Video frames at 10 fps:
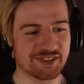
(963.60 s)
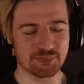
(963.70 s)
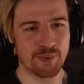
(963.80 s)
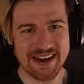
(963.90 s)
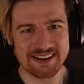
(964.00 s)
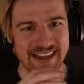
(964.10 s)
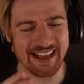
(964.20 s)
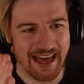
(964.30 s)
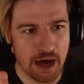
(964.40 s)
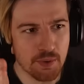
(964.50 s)
It's weird, like,
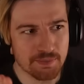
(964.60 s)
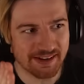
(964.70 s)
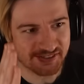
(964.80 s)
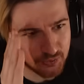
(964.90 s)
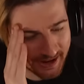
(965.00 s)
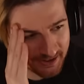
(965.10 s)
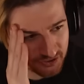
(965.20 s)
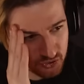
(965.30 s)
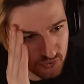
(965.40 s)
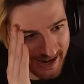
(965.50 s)
how am I still getting
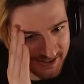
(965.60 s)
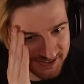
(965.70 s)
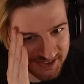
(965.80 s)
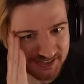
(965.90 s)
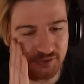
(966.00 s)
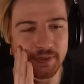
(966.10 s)
new instances